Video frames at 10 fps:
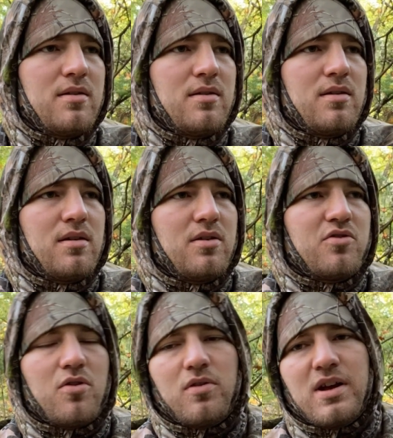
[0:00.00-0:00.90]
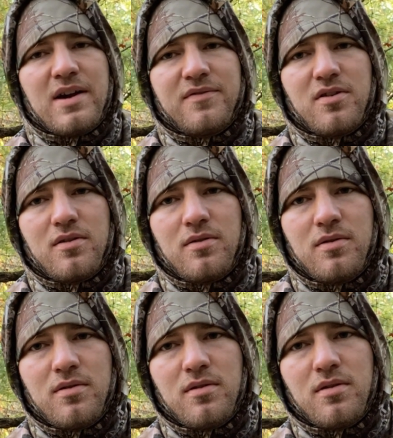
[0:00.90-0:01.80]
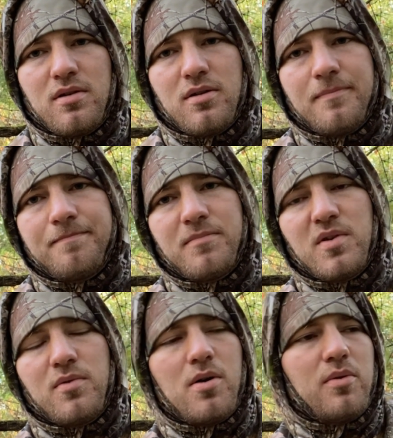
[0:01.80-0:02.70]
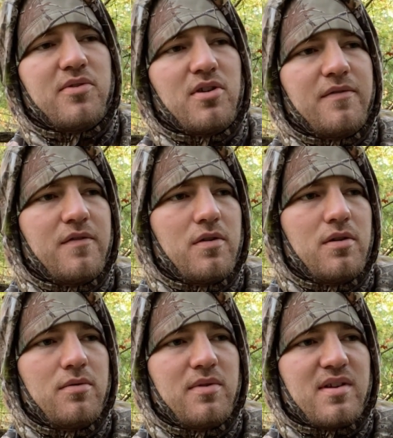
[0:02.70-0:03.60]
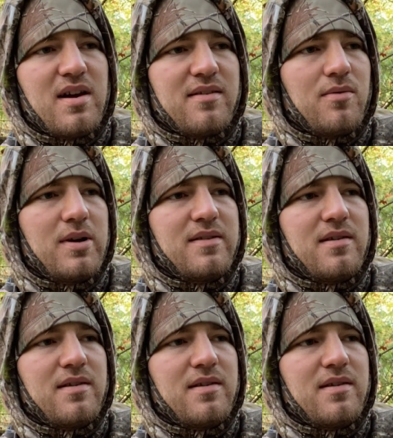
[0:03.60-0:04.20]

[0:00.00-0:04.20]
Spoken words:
and shortly after, the rut will start for Wisconsin whitetails.